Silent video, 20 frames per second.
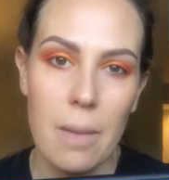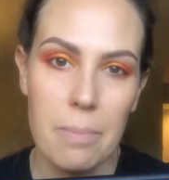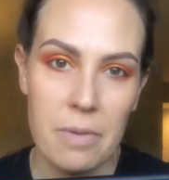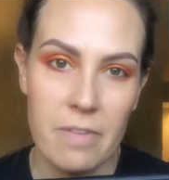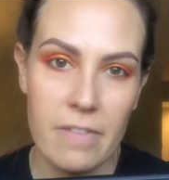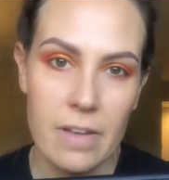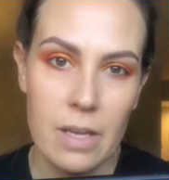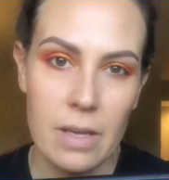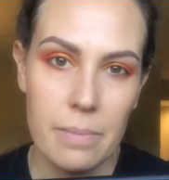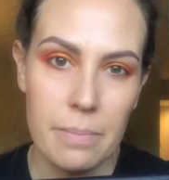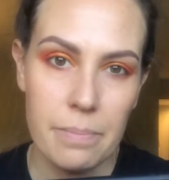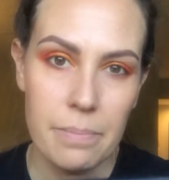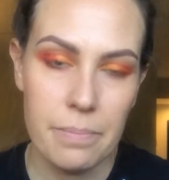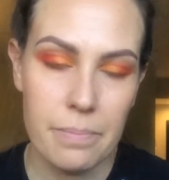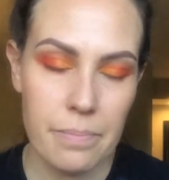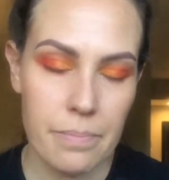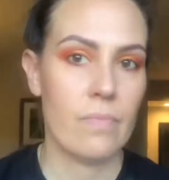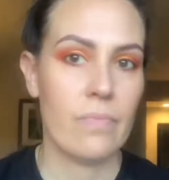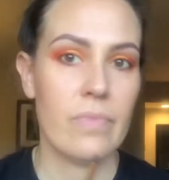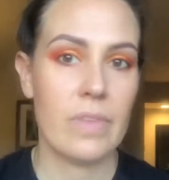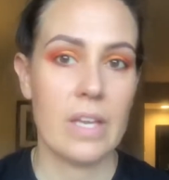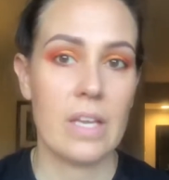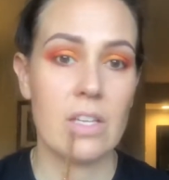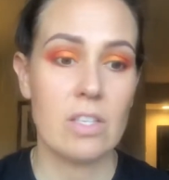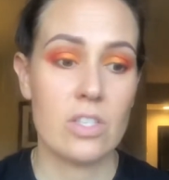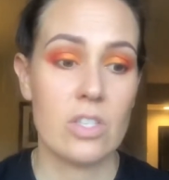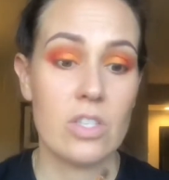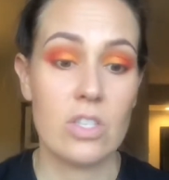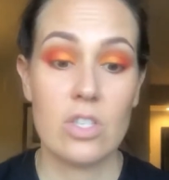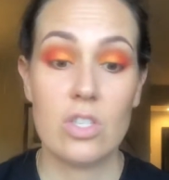of it, like
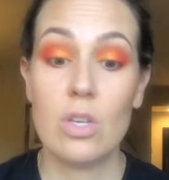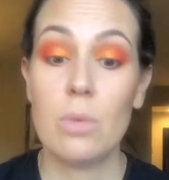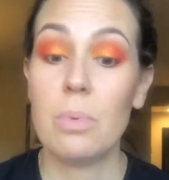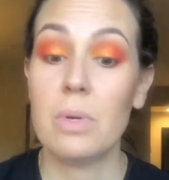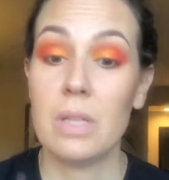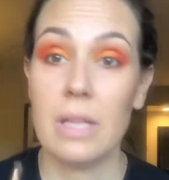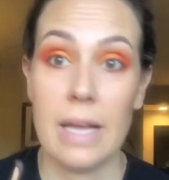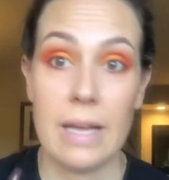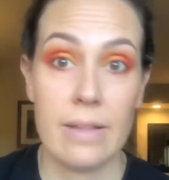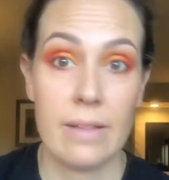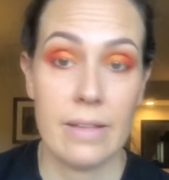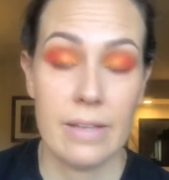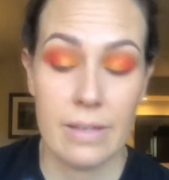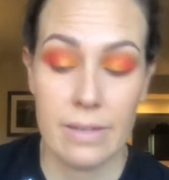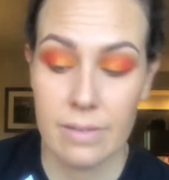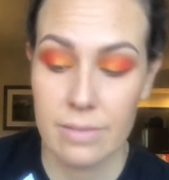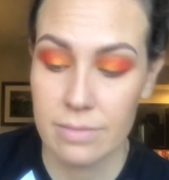super lightly.